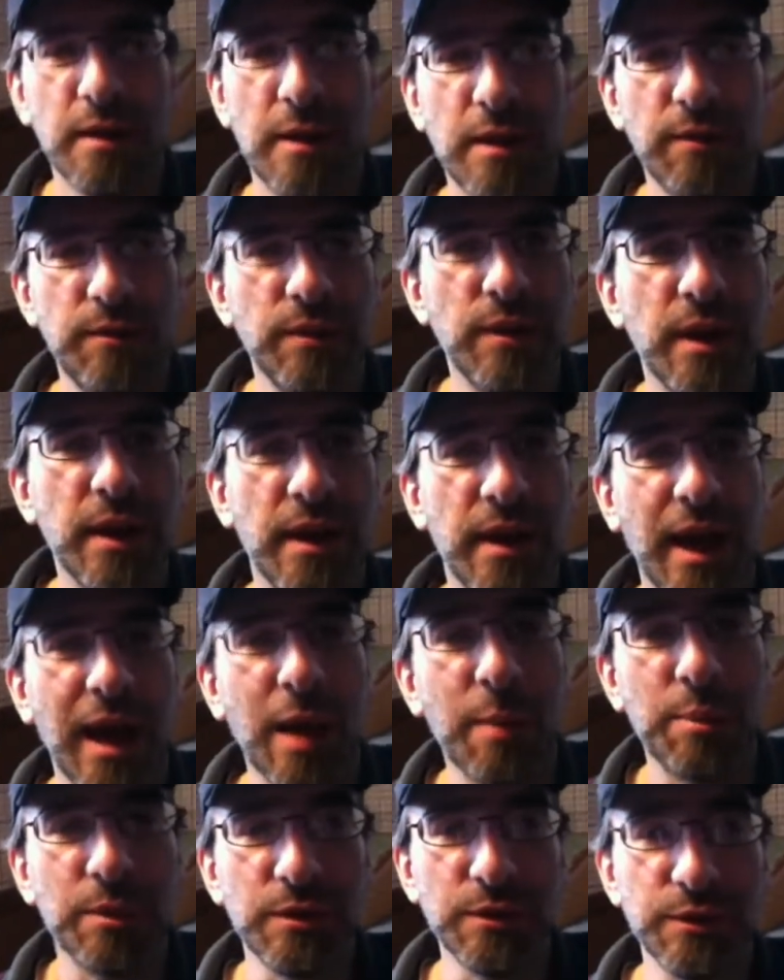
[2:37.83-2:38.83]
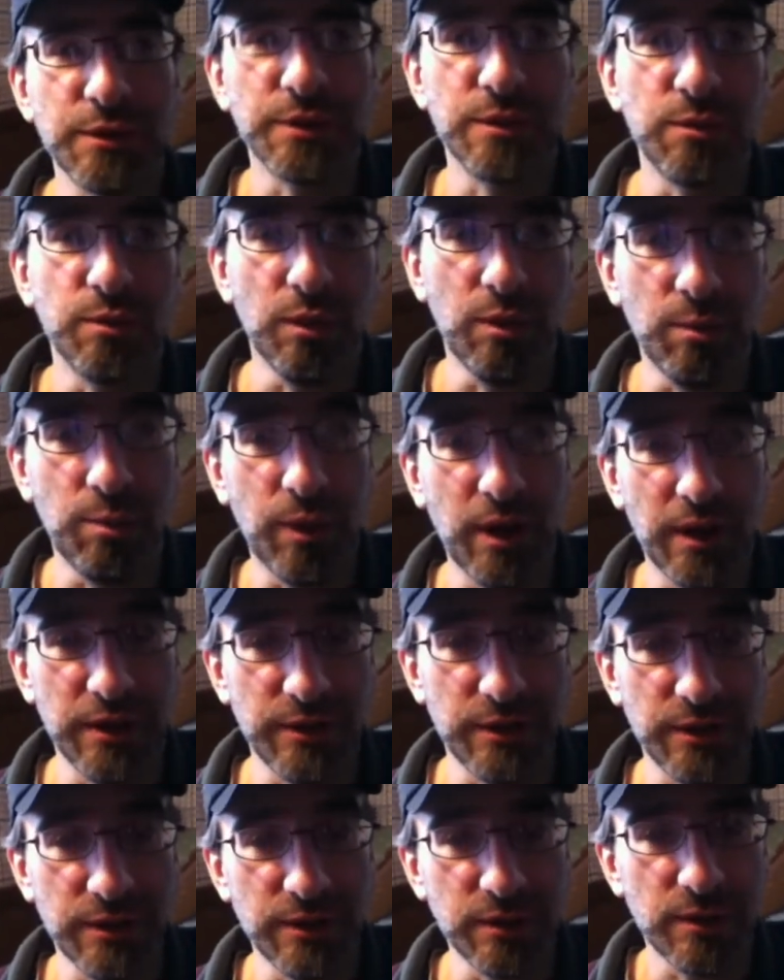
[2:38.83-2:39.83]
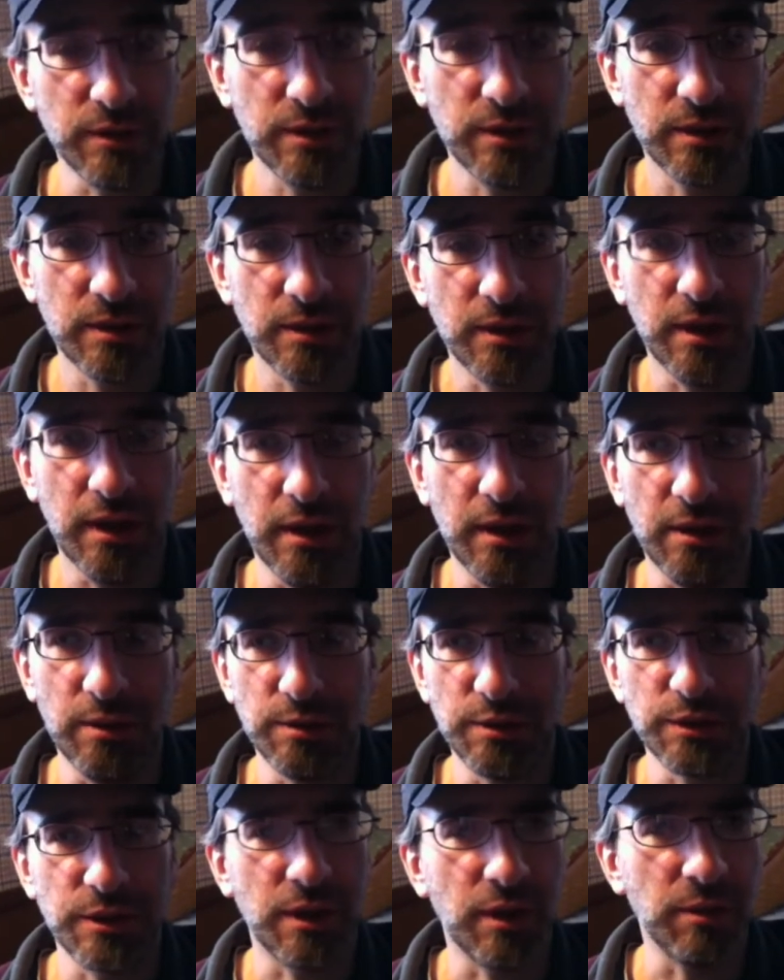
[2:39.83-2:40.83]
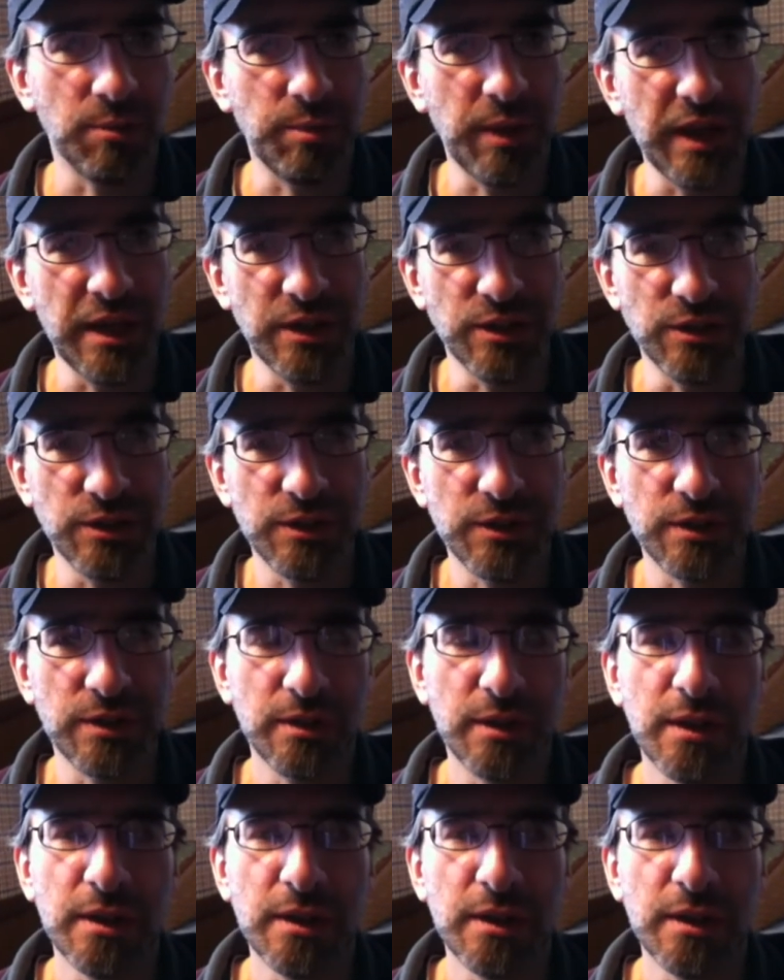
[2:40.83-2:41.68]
If you get Apple's word processor, which is called Pages,